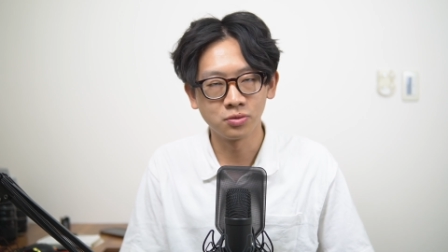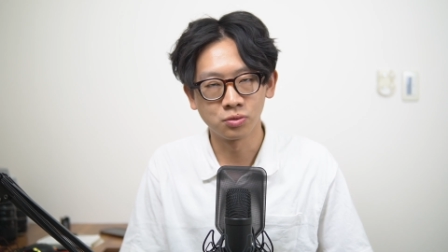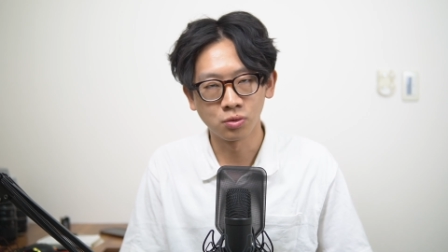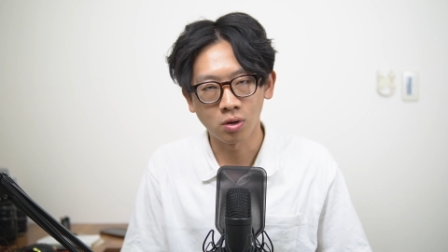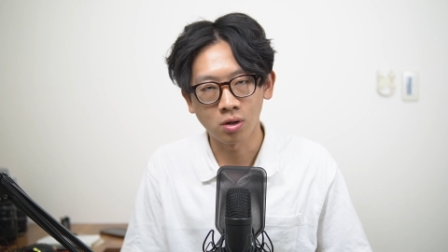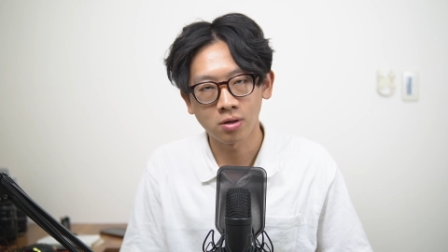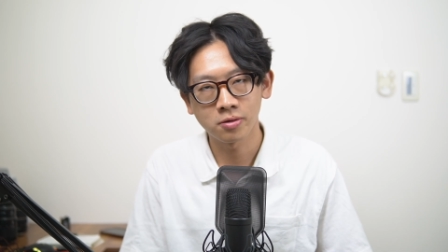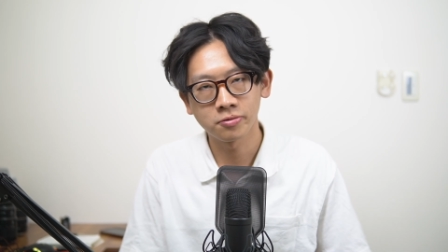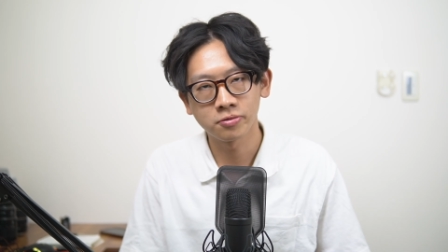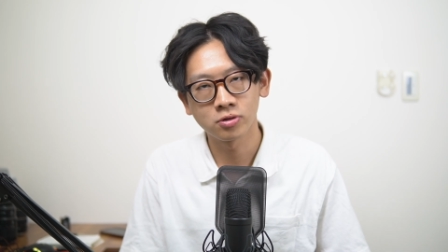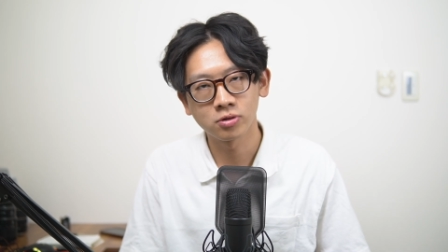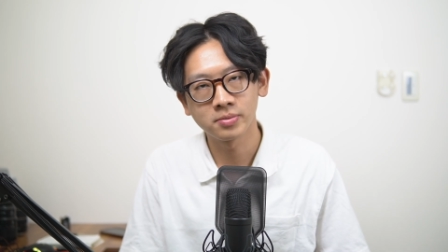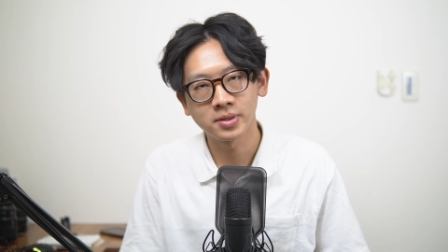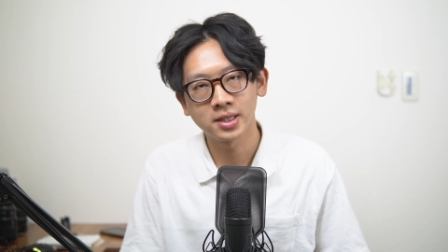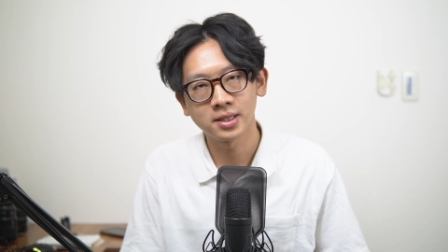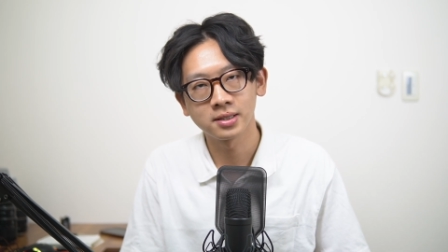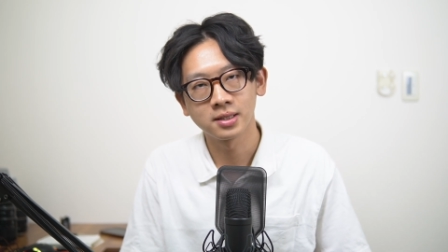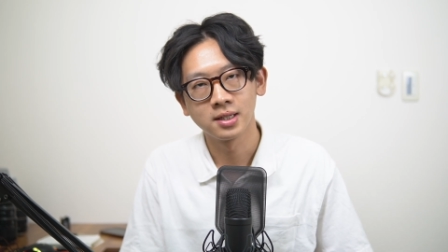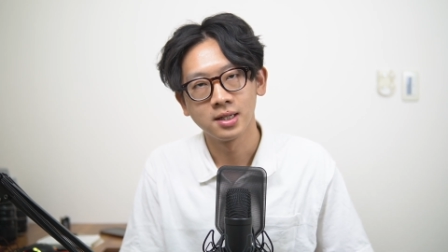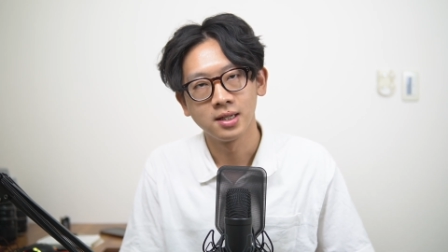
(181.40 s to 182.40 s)
RAW
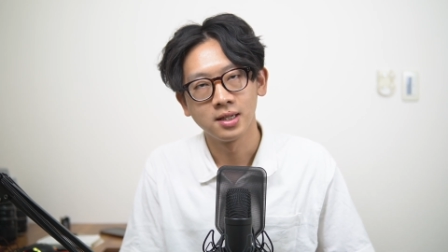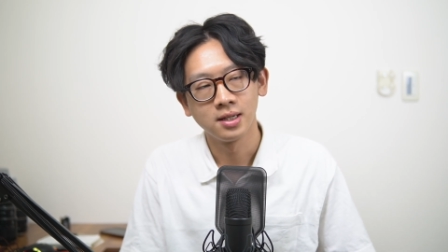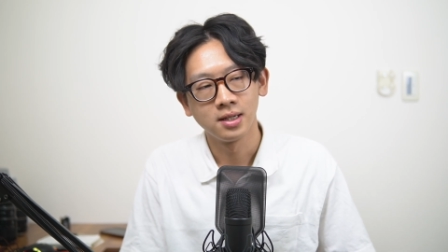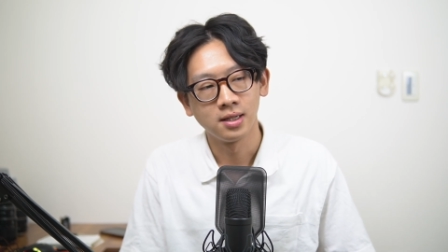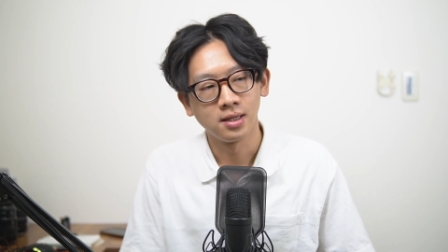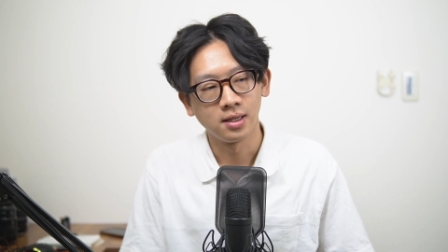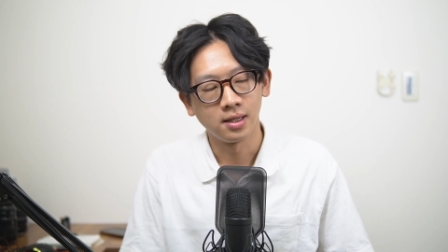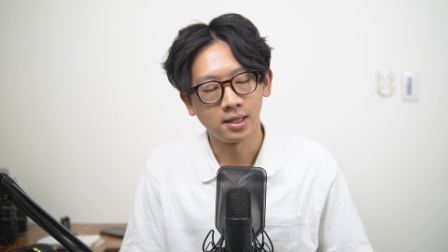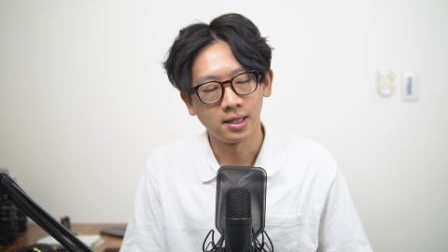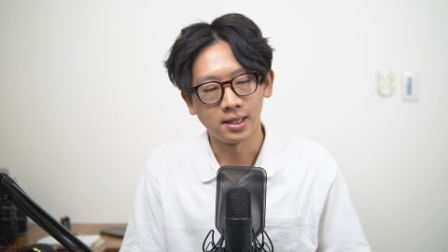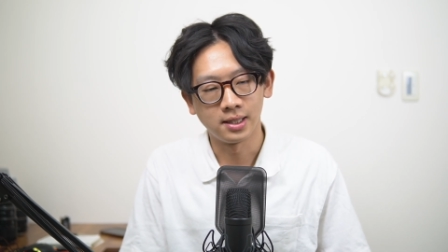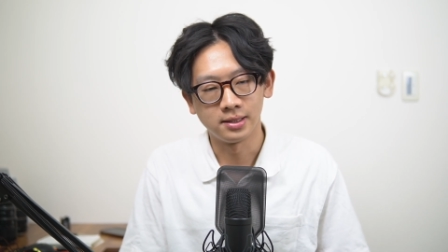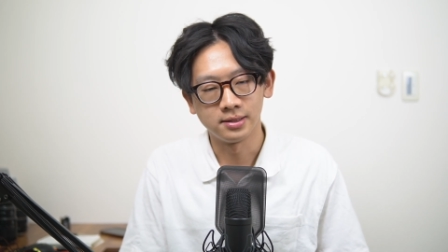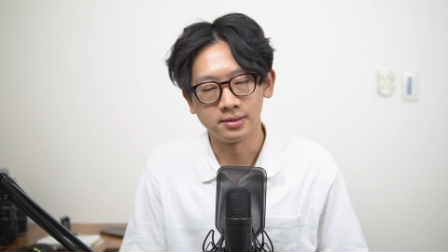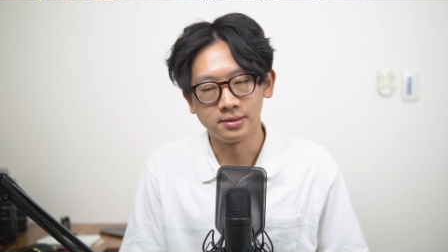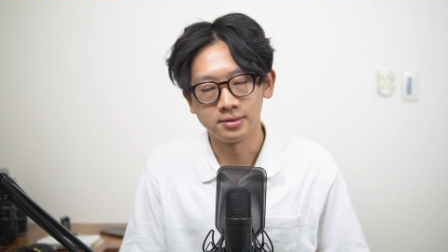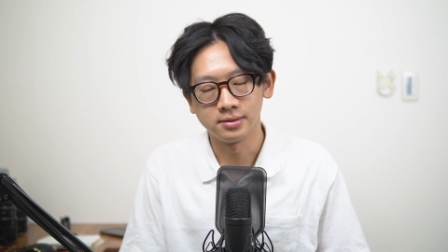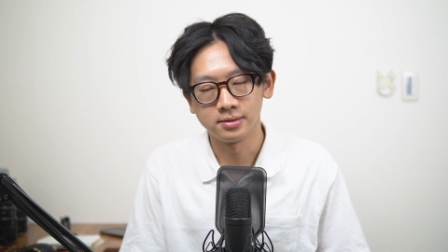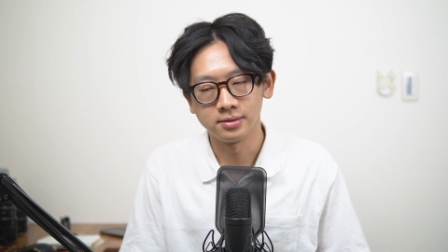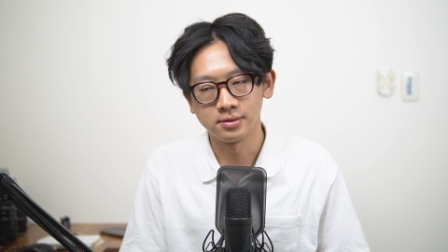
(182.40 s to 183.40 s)
format and